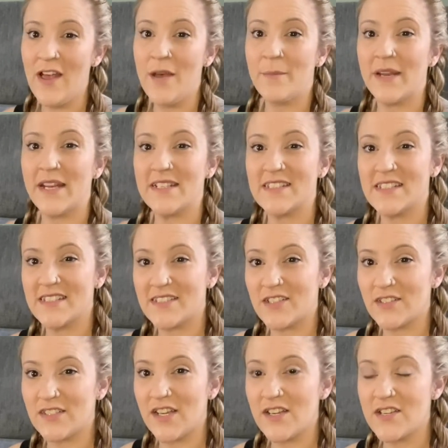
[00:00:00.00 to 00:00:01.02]
But as they
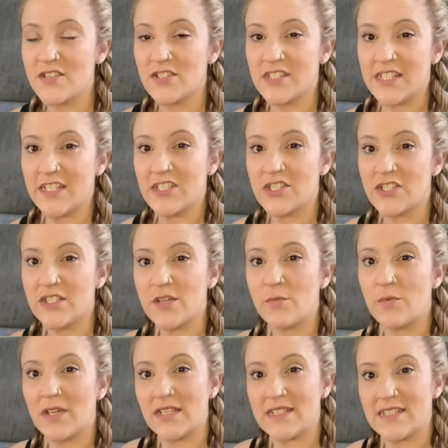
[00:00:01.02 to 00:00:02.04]
start to understand, you're going to
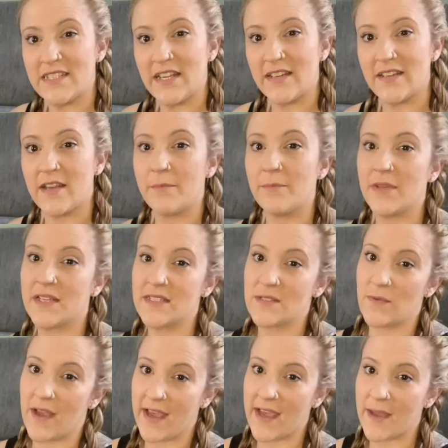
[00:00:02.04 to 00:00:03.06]
want to stand up, because
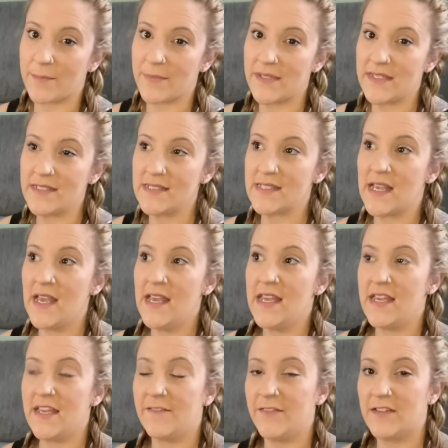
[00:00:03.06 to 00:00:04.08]
what happens
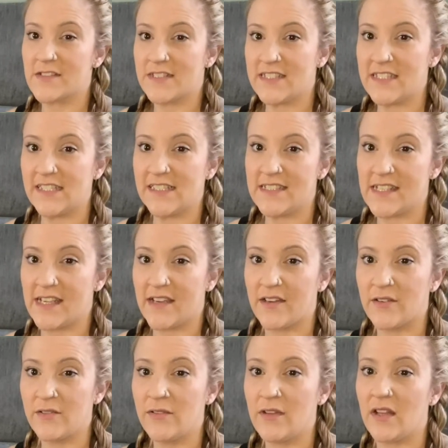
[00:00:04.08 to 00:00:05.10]
if you're sitting
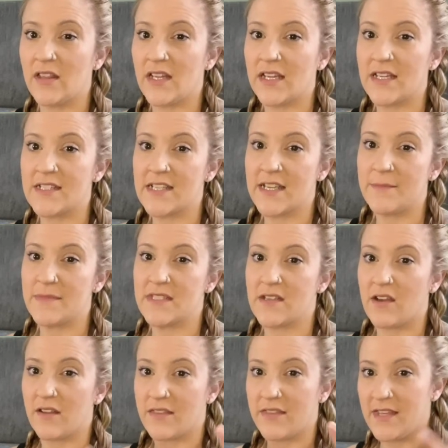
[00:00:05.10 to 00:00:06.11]
down, a lot of times
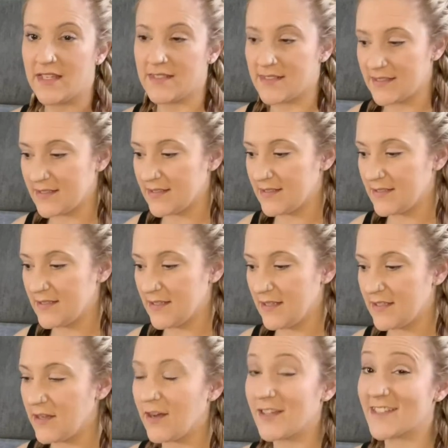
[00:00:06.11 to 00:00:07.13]

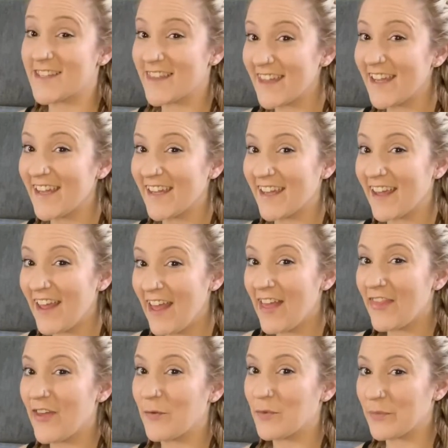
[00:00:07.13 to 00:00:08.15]
dogs think
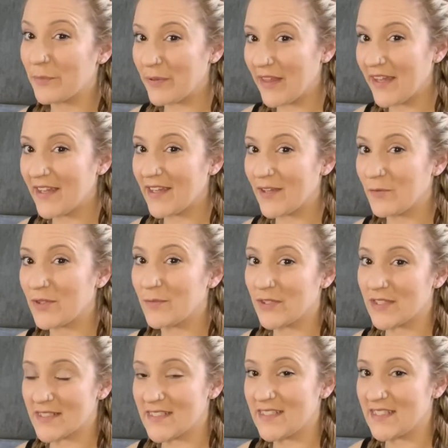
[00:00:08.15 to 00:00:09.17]
that we're playing when
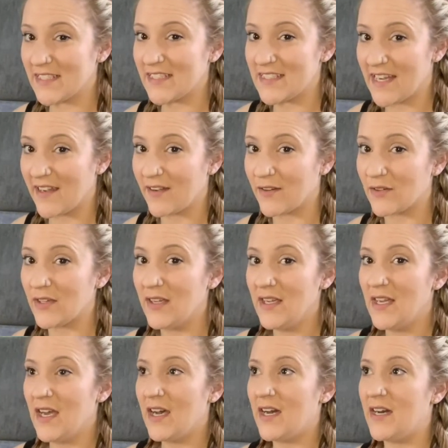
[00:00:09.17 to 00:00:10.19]
we're sitting down.
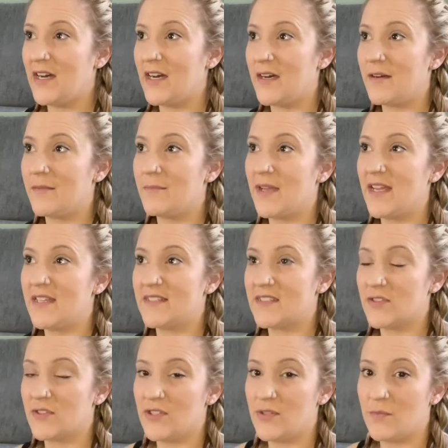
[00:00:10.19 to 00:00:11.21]
And
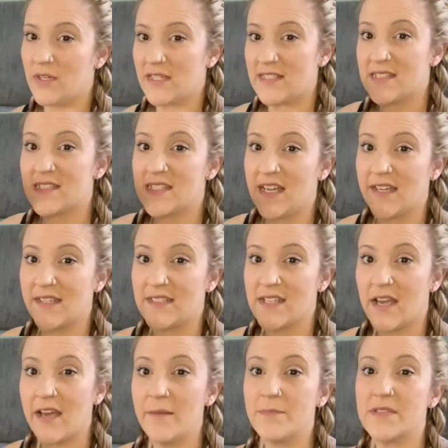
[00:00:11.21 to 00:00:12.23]
so you want to stand
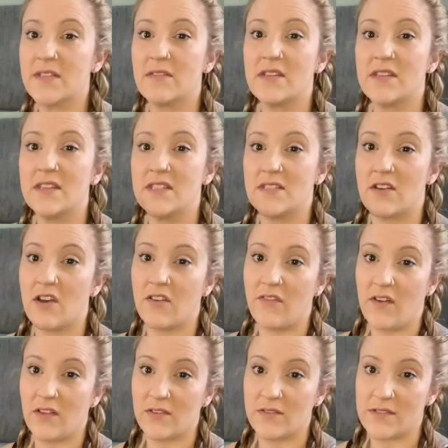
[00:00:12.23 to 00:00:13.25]
up so that the dog
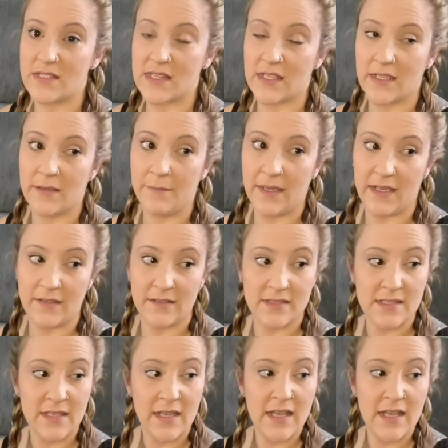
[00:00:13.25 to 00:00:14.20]
follows the command.